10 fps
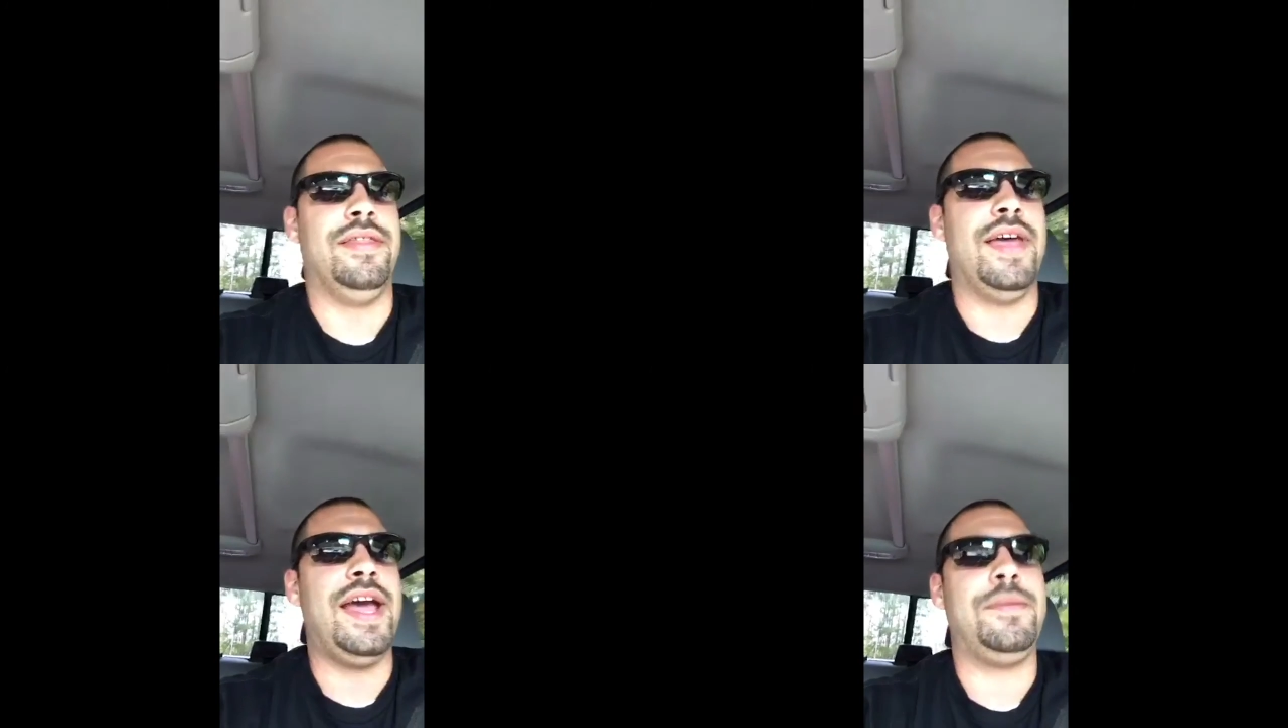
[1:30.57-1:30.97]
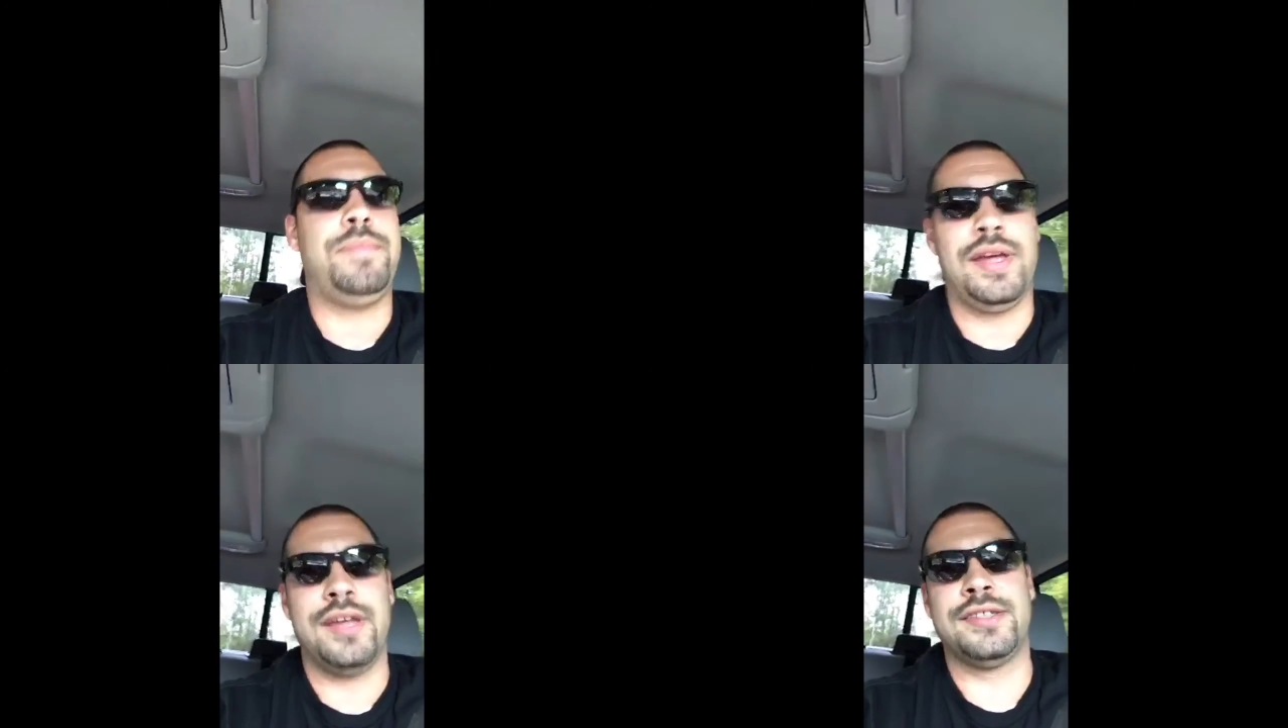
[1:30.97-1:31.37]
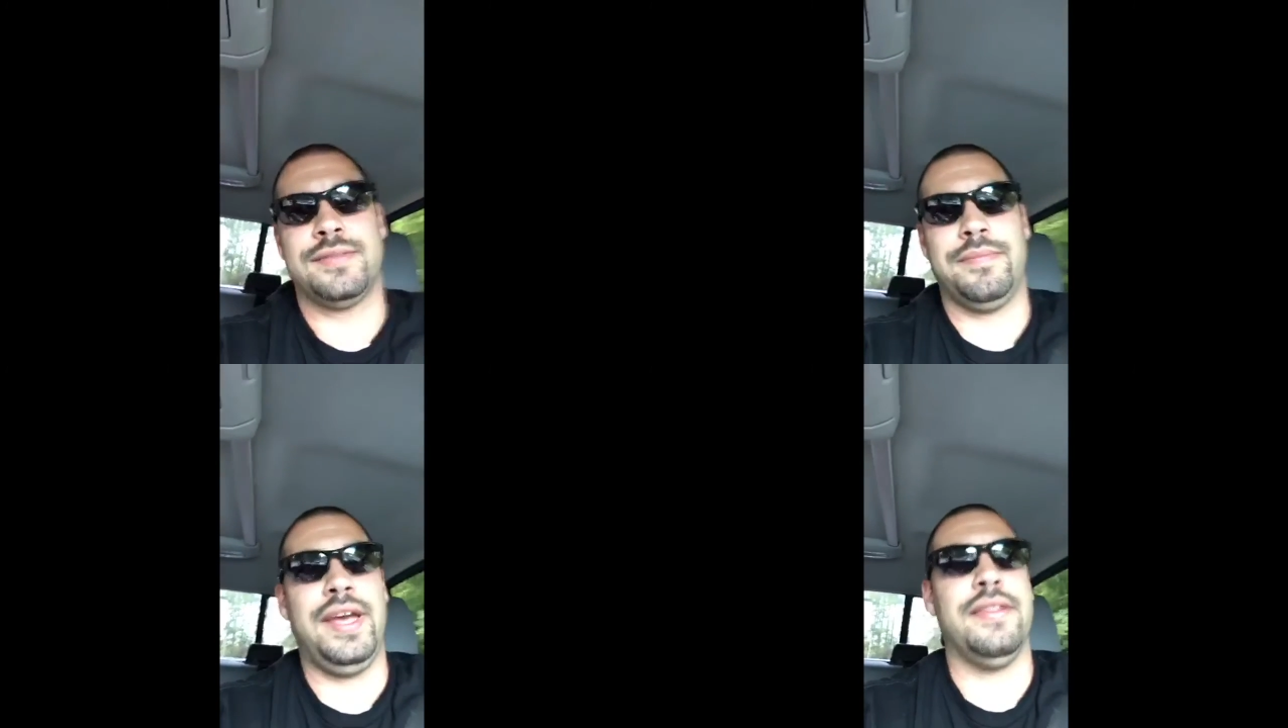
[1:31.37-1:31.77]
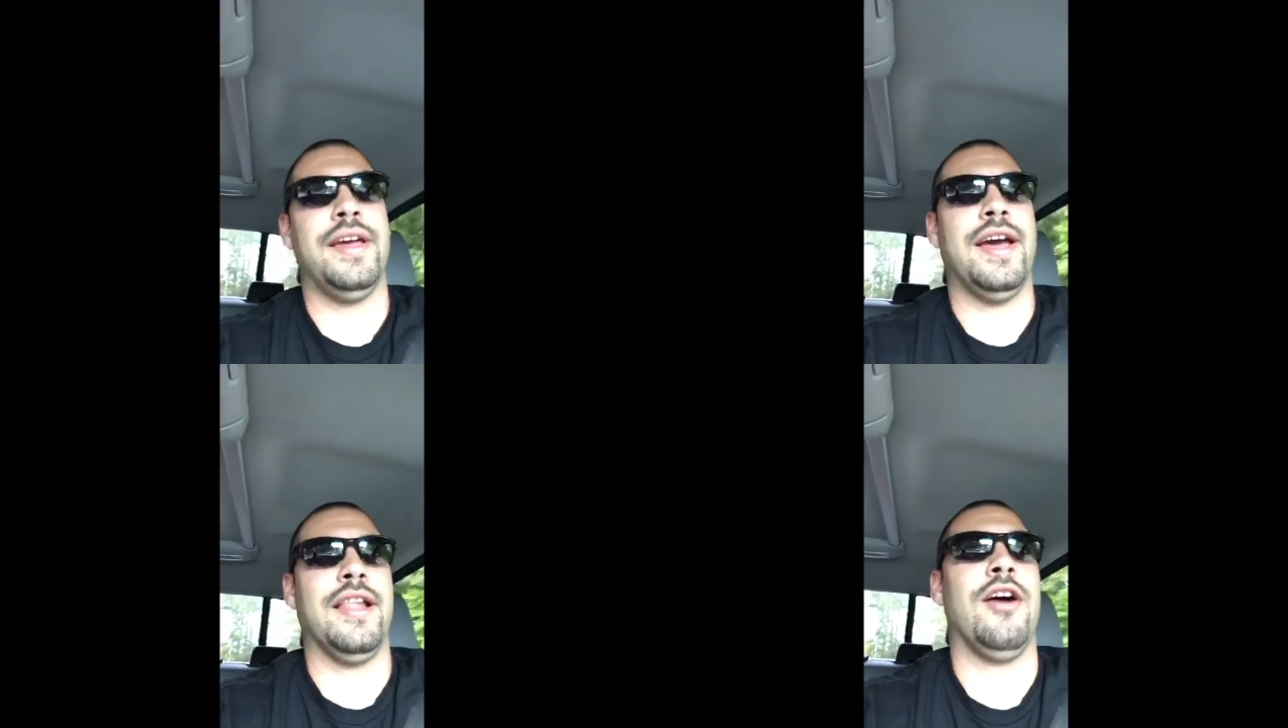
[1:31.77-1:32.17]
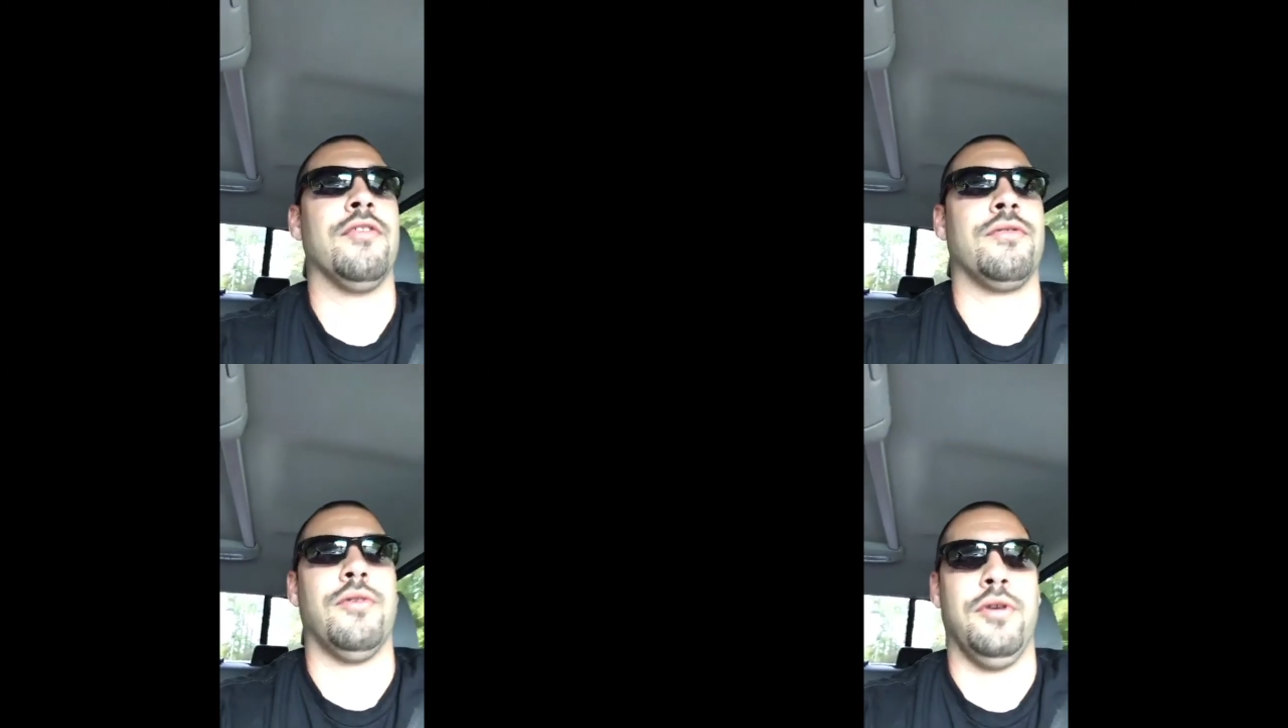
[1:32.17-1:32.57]
They pissed me the hell
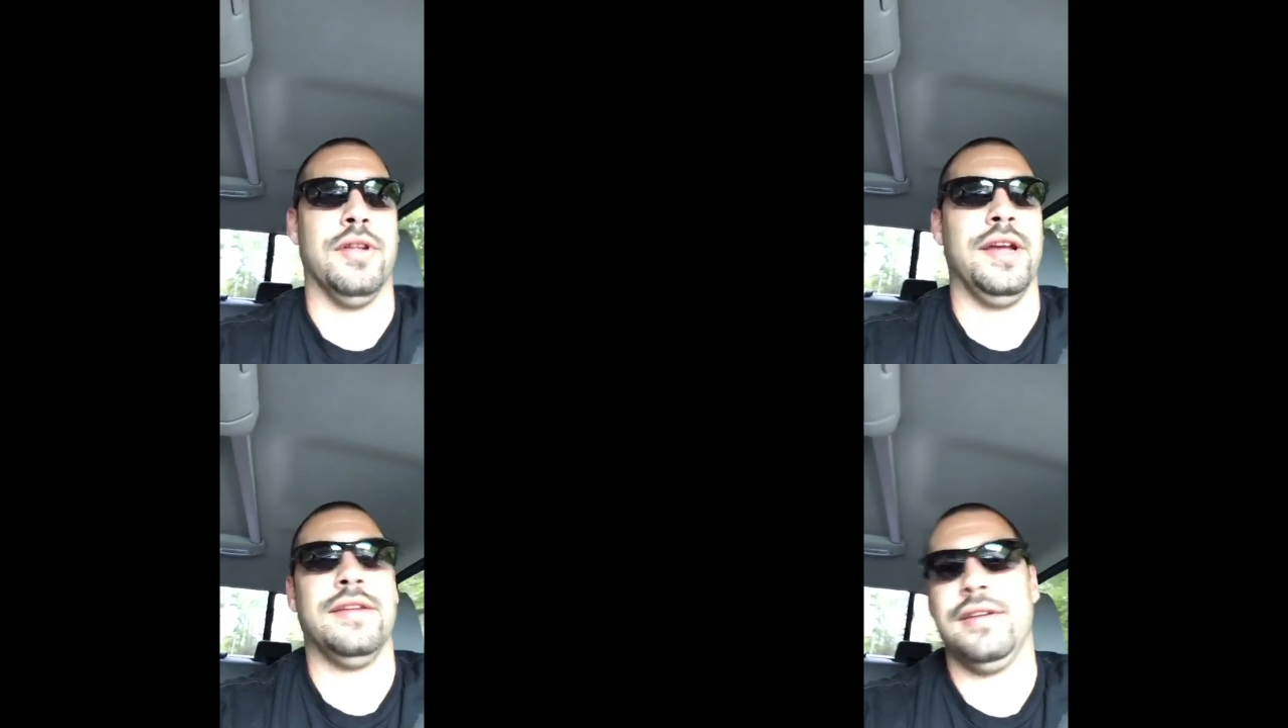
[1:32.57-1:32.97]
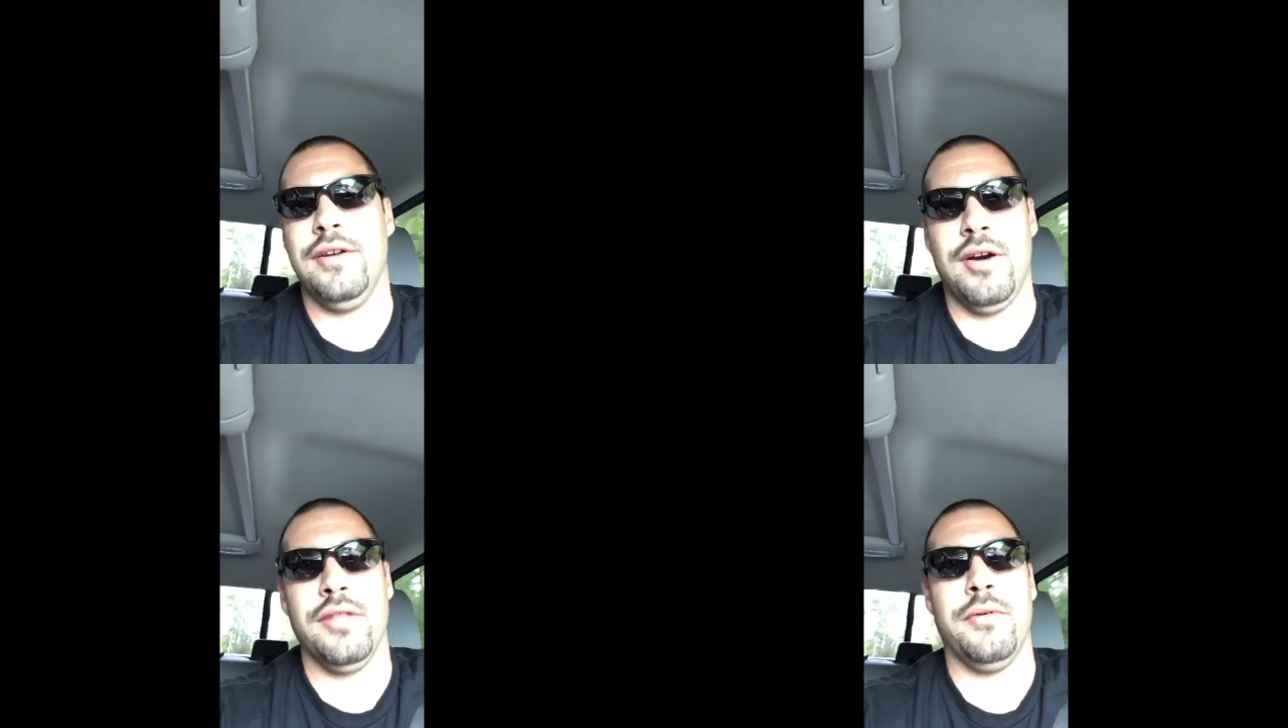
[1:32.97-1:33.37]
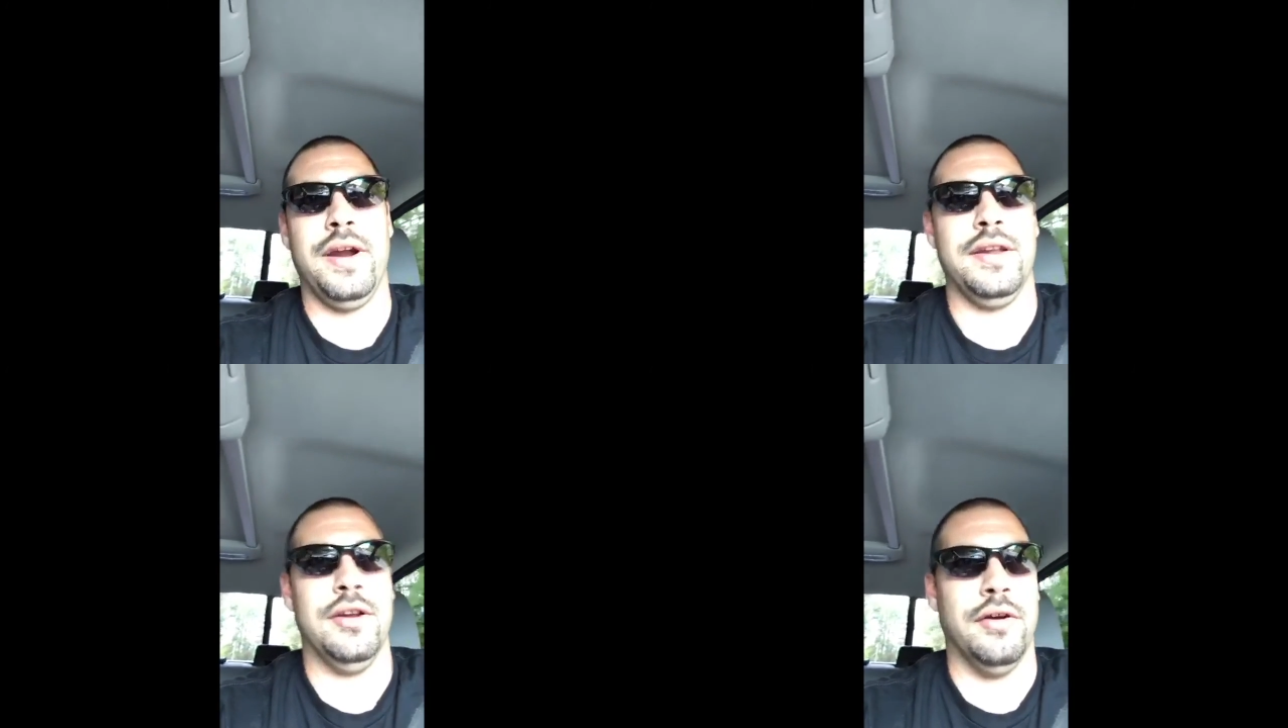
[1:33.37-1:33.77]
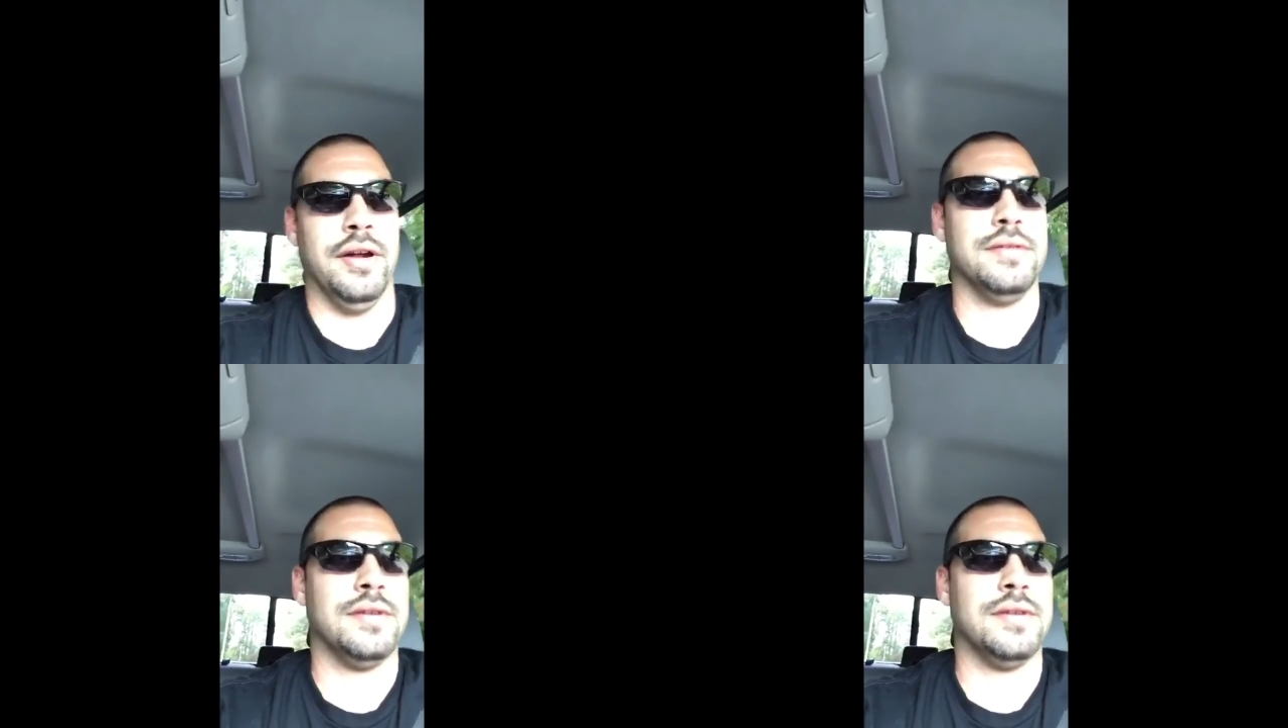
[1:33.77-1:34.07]
off royally. No other way to do it.